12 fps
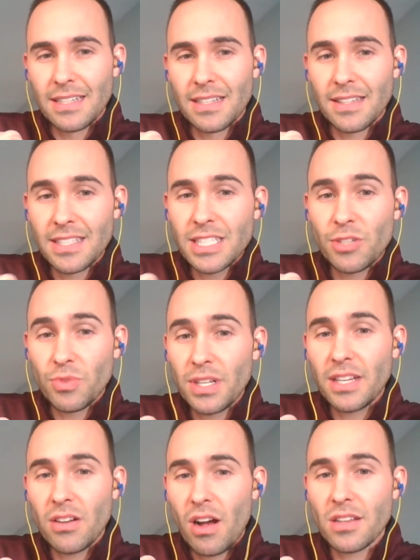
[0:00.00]
This can
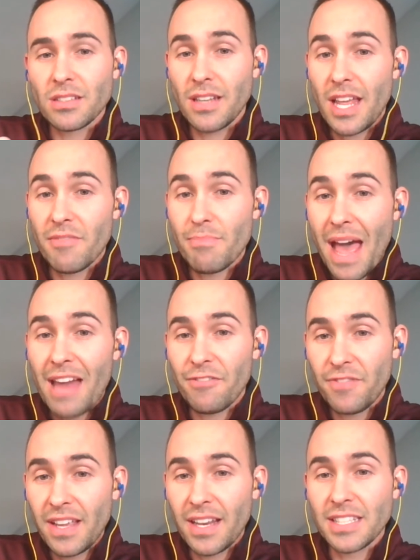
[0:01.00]
really cause a lot of bad
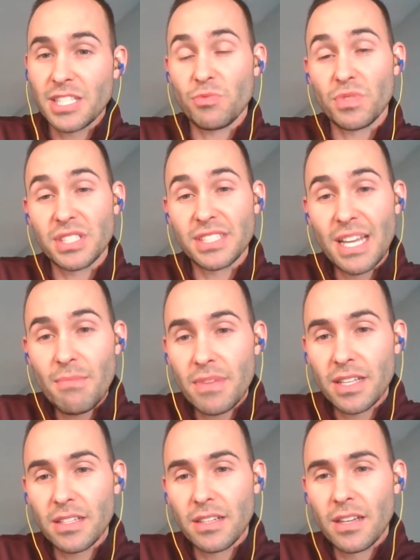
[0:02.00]
feelings and
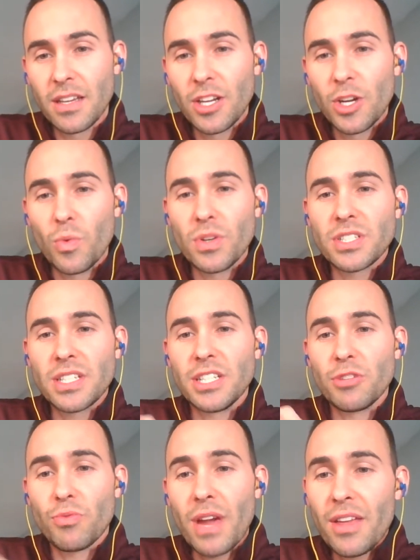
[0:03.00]
resentment, which can
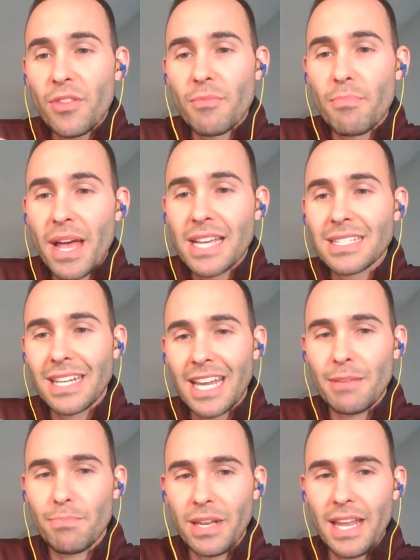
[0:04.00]
derail the best
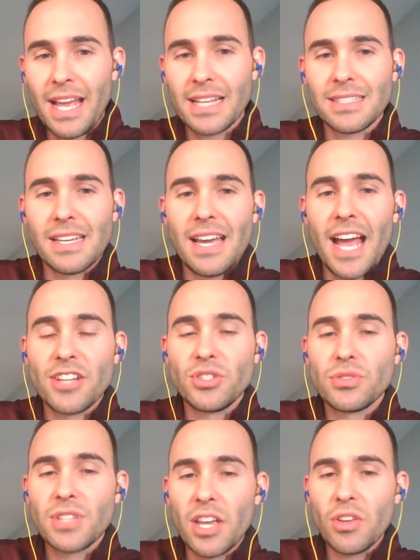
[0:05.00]
laid plans. As you
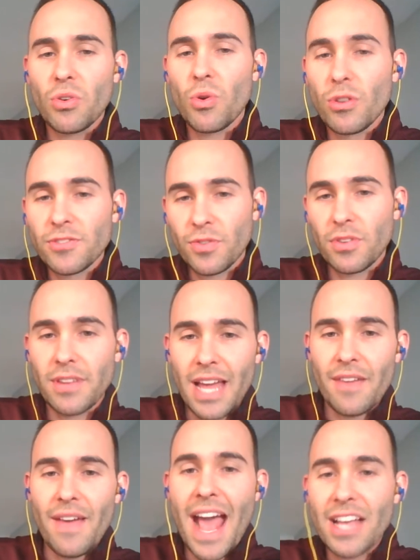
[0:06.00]
set your goals for your
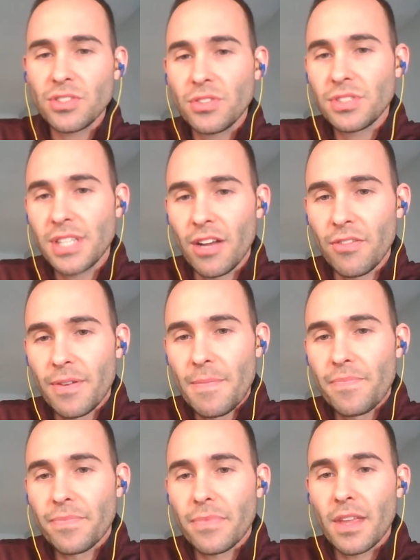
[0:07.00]
life, ask yourself
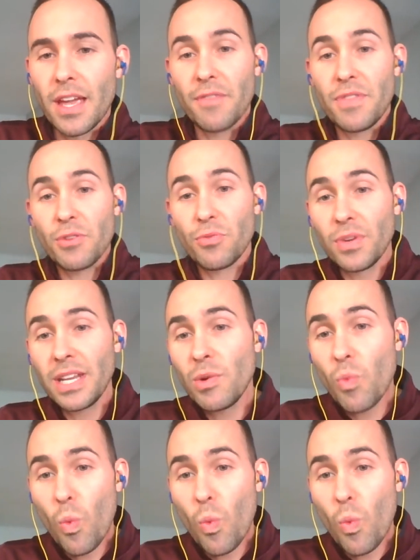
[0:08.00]
if they really